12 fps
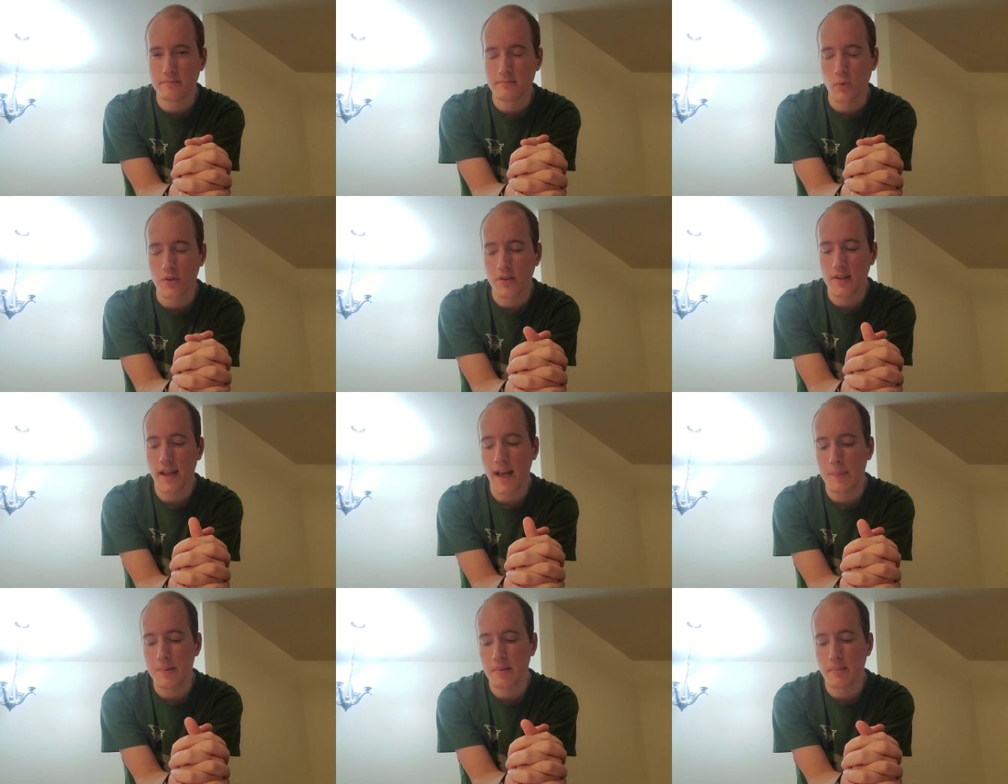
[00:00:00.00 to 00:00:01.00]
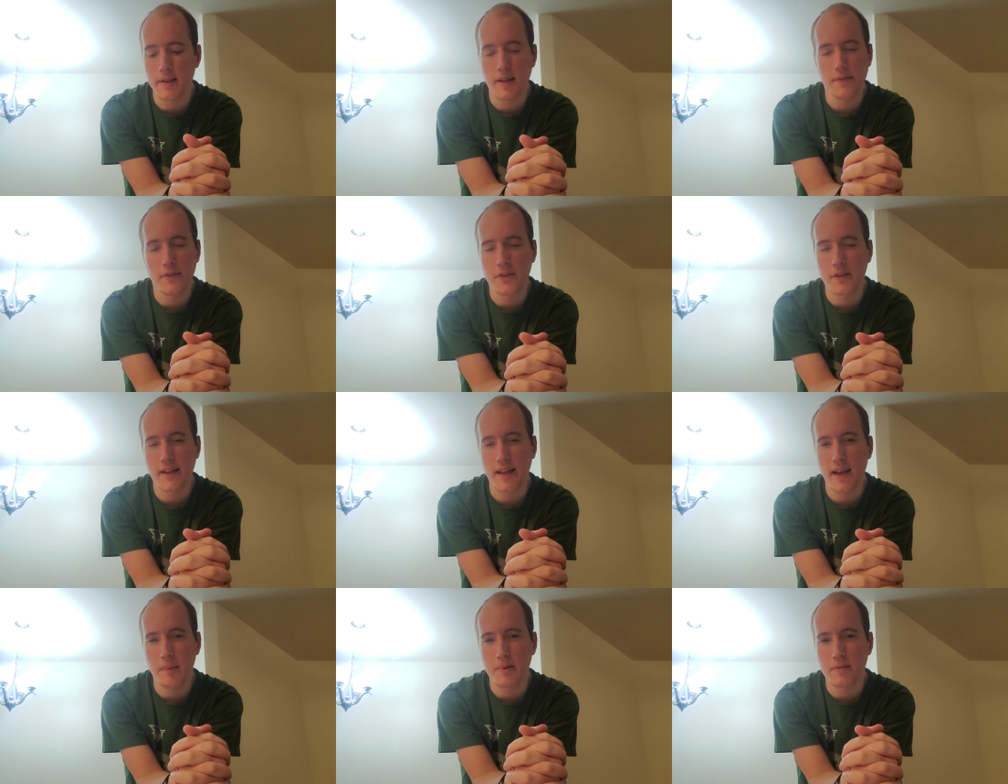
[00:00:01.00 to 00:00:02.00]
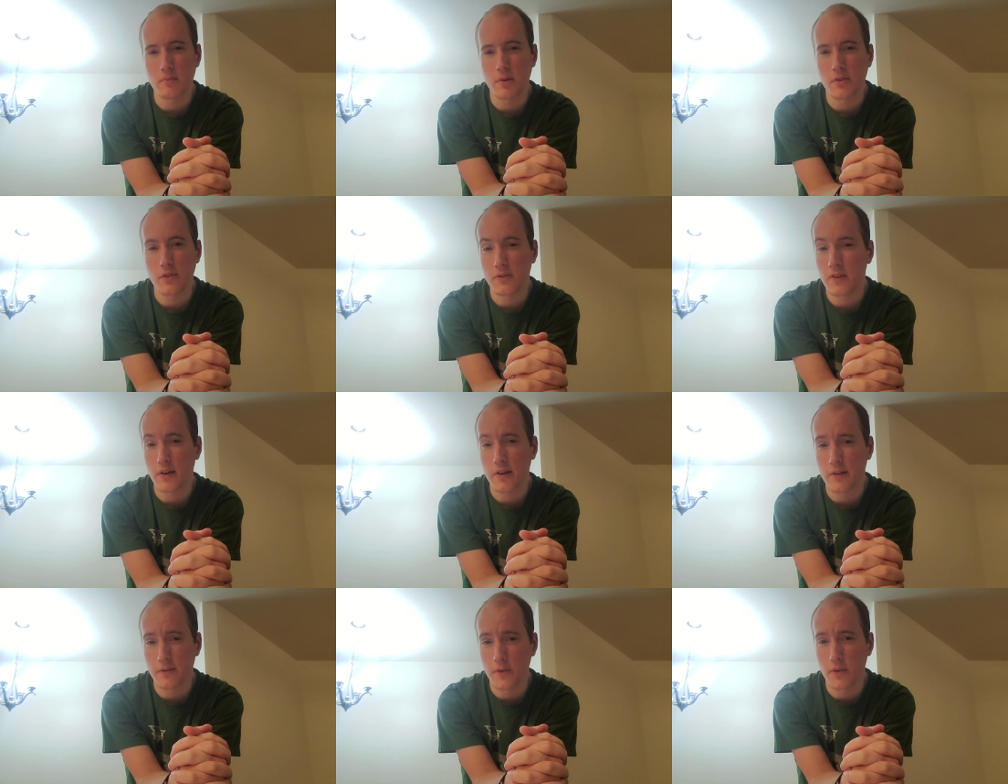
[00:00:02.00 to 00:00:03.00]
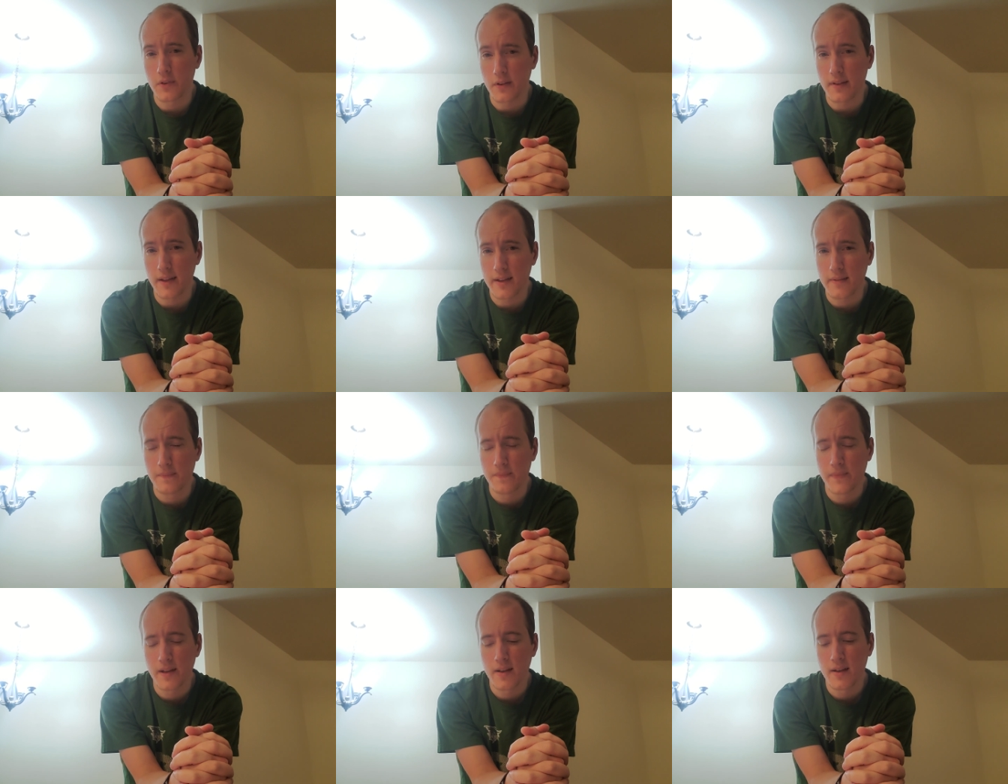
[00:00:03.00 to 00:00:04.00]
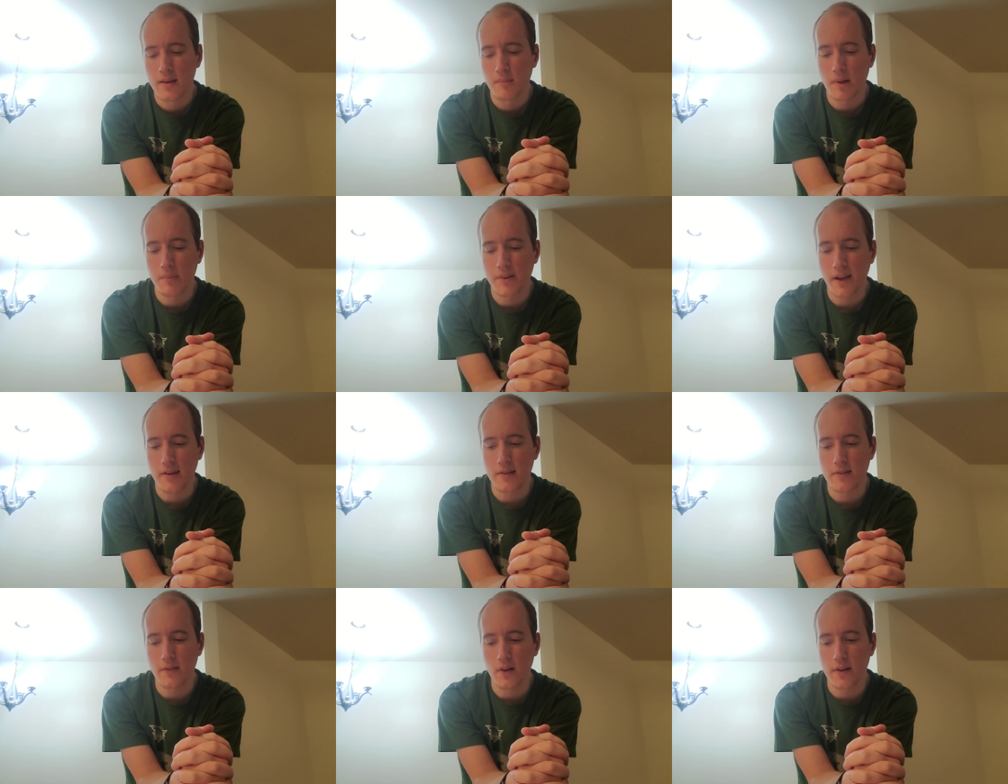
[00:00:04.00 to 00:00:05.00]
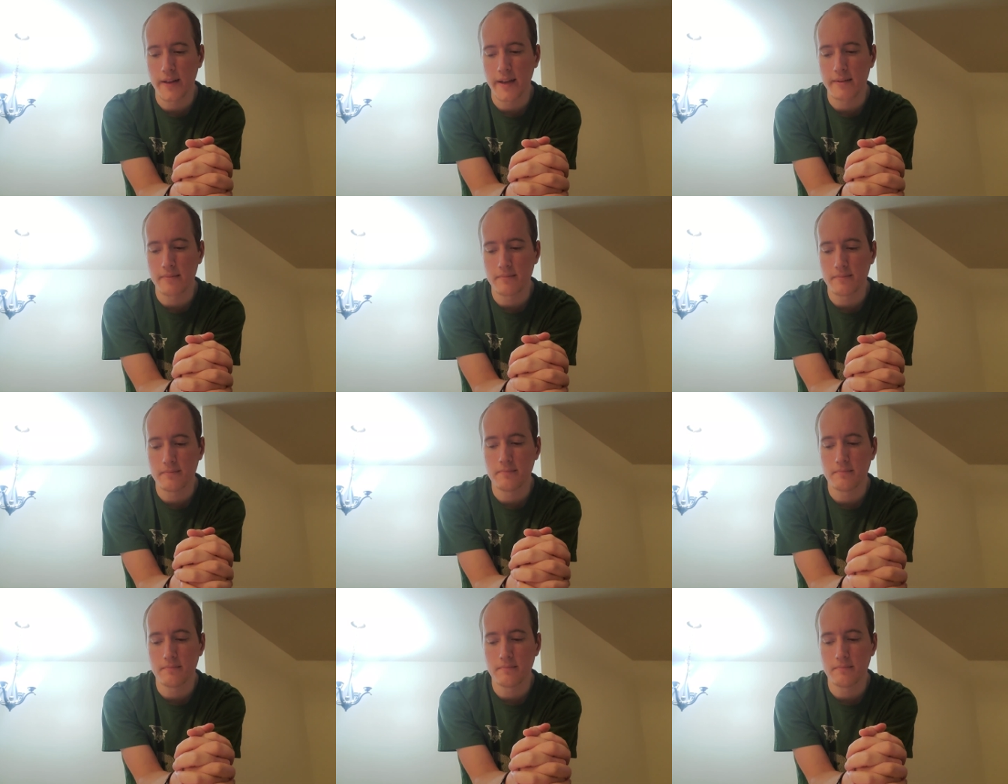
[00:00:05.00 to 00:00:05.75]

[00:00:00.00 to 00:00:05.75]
What's going to happen in my life is going to happen, which is a very confusing thing, but I'm tired of all that